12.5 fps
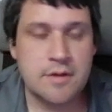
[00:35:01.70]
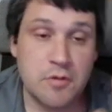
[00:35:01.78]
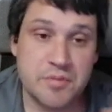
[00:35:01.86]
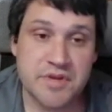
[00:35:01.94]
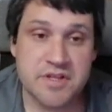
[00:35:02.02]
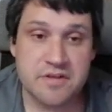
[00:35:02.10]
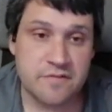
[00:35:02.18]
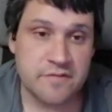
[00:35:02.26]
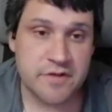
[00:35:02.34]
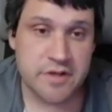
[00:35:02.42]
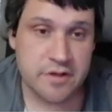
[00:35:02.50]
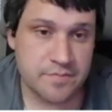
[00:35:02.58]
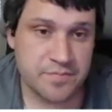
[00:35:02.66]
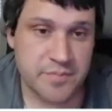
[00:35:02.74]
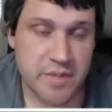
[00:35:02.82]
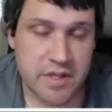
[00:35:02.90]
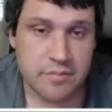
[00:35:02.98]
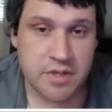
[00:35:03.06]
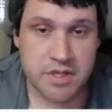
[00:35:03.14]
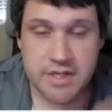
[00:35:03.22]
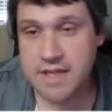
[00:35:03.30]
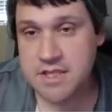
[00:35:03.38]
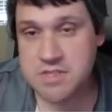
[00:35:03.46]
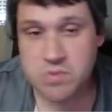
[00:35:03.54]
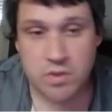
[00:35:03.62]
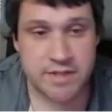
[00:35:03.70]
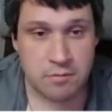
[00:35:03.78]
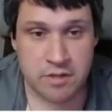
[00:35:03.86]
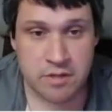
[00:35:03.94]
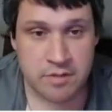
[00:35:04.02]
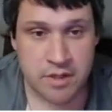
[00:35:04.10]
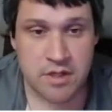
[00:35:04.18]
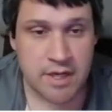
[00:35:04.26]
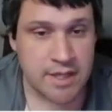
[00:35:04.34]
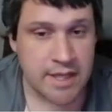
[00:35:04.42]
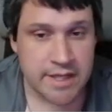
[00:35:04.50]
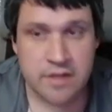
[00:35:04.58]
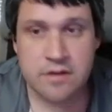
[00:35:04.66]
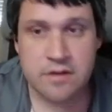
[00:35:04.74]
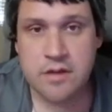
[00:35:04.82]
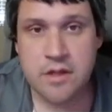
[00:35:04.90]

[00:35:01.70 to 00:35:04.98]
That will be a different video. But yeah, this worked out really well. I liked it.